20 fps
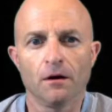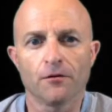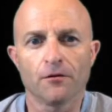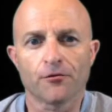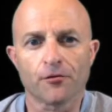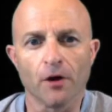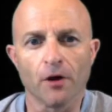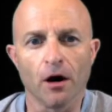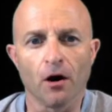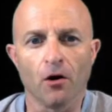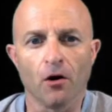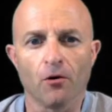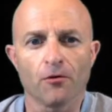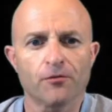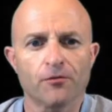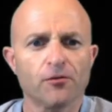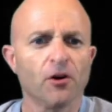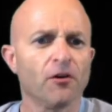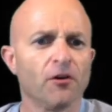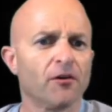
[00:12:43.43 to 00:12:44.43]
So
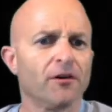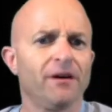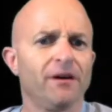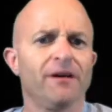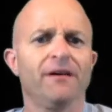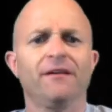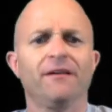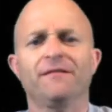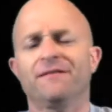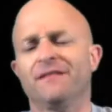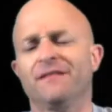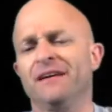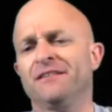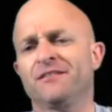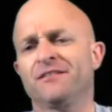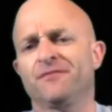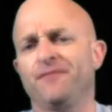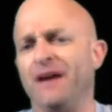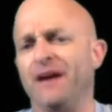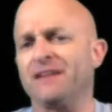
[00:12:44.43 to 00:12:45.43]
it's
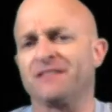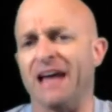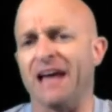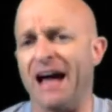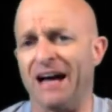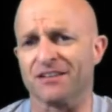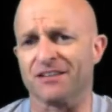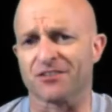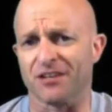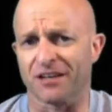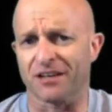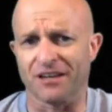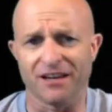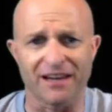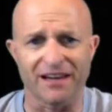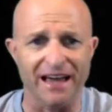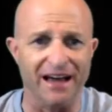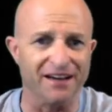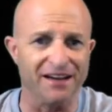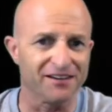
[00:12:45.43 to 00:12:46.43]
fantastic.
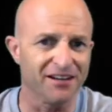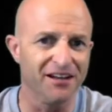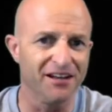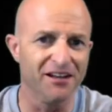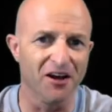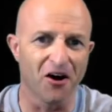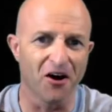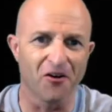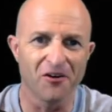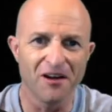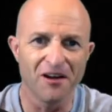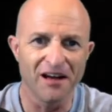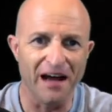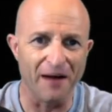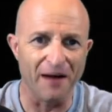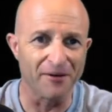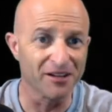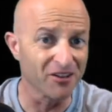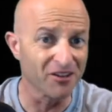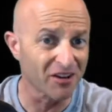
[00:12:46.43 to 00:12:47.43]
Again, I
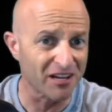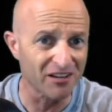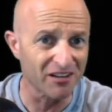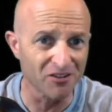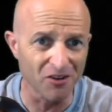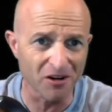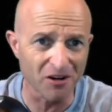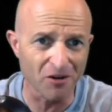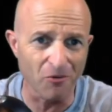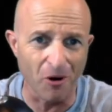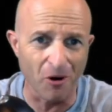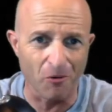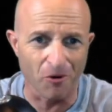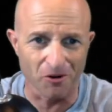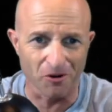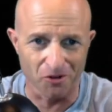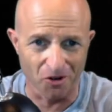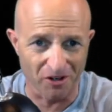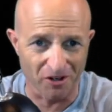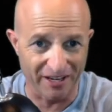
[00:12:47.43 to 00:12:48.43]
mean, look at what we're
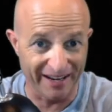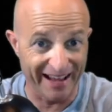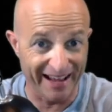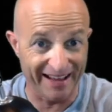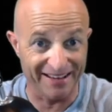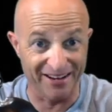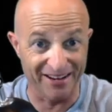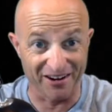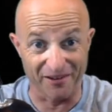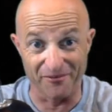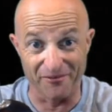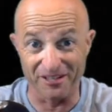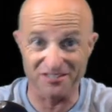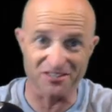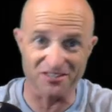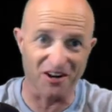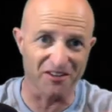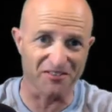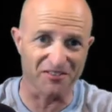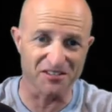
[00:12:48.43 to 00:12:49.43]
looking at here. And we
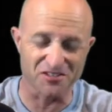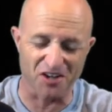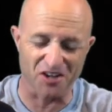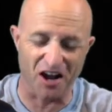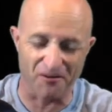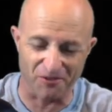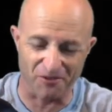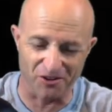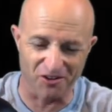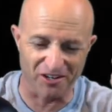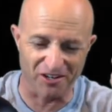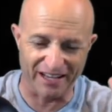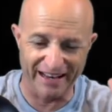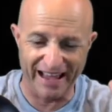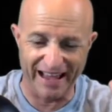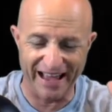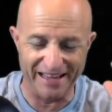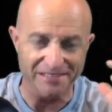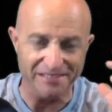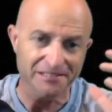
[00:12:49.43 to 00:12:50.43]
start this off. We're looking
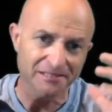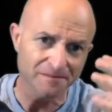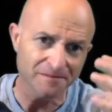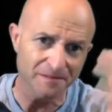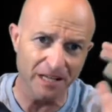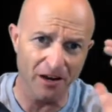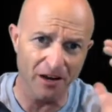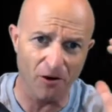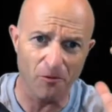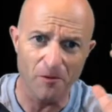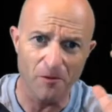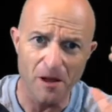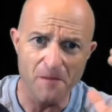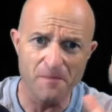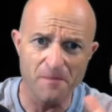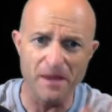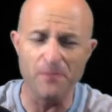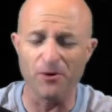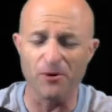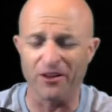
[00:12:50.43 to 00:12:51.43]
at
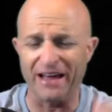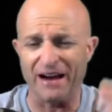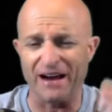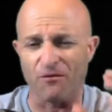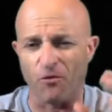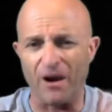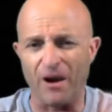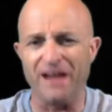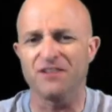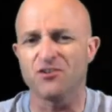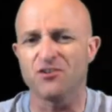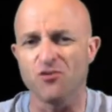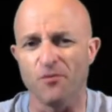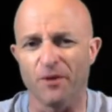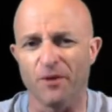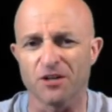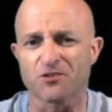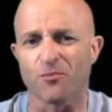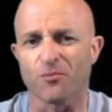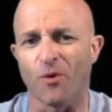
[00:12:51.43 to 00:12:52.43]
people that have way too
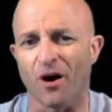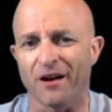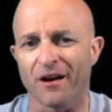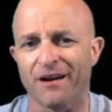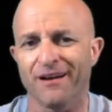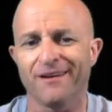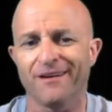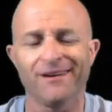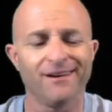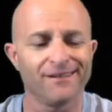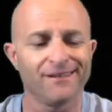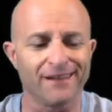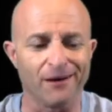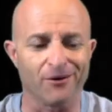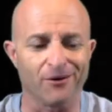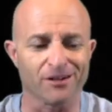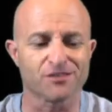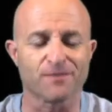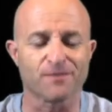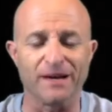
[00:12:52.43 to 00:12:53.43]
much money. They want
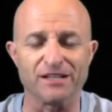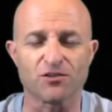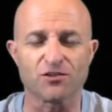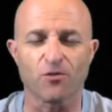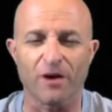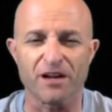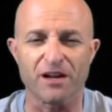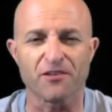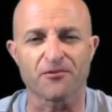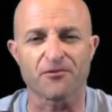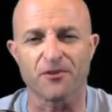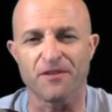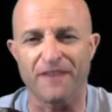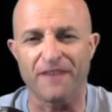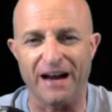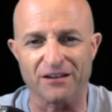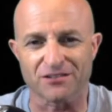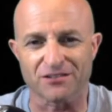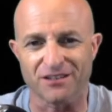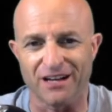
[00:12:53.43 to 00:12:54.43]
to spend
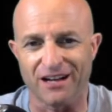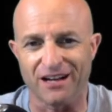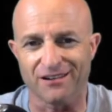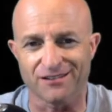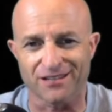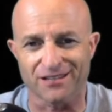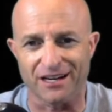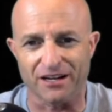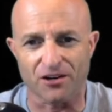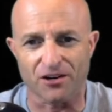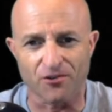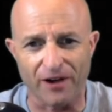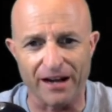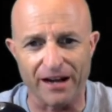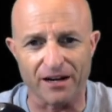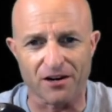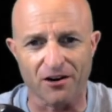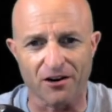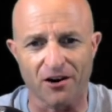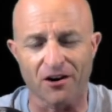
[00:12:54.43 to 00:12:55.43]
$23,000 on a credit
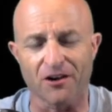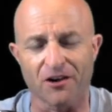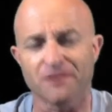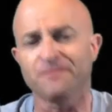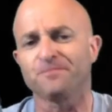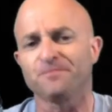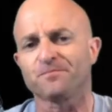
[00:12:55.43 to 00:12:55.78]
card,